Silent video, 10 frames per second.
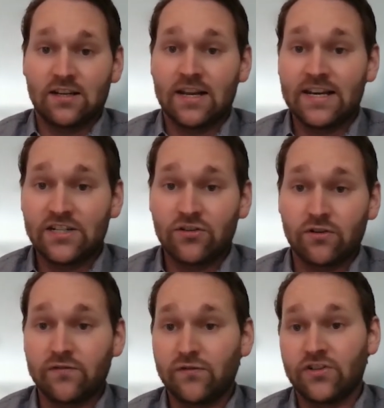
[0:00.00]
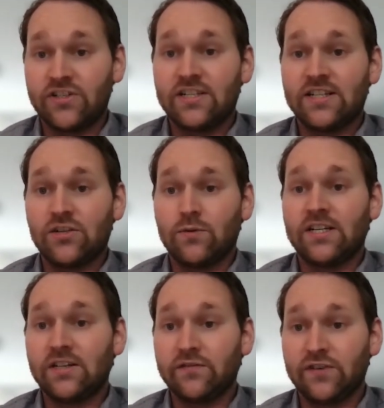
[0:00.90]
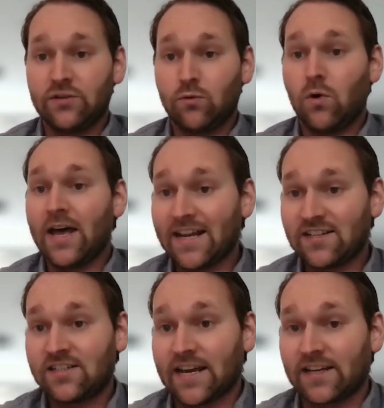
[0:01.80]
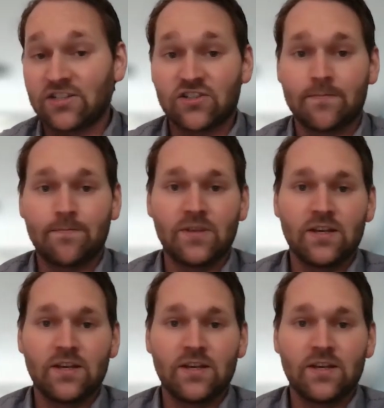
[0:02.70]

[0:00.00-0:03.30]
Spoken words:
later converted into an individual head tax.